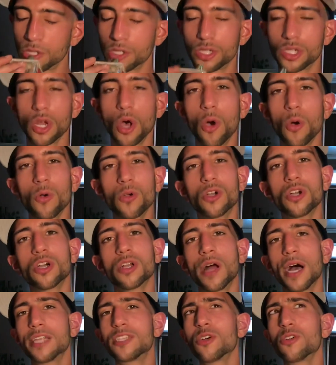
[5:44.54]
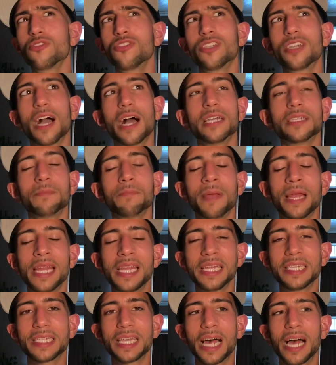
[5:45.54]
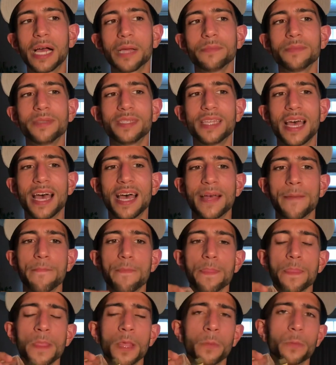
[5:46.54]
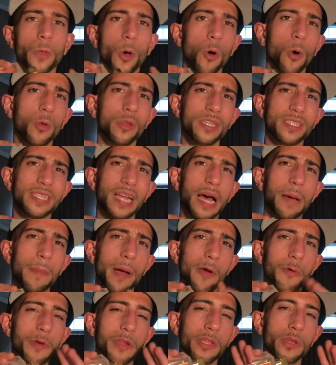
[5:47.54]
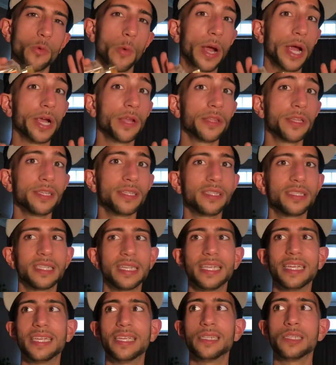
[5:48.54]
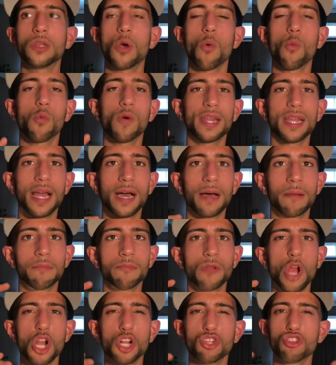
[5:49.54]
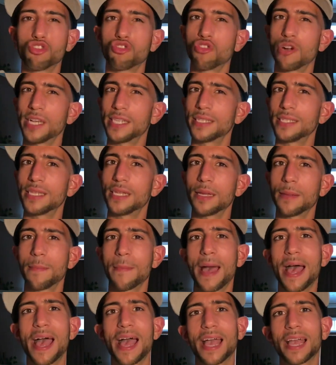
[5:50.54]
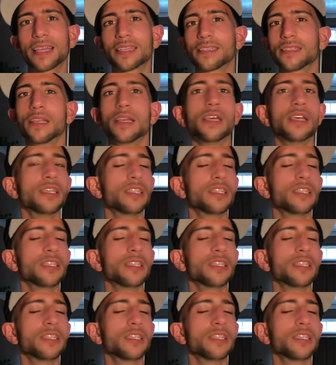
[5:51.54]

so good. I told you guys many times that the only time I really wear this is when I'm dressed to the max,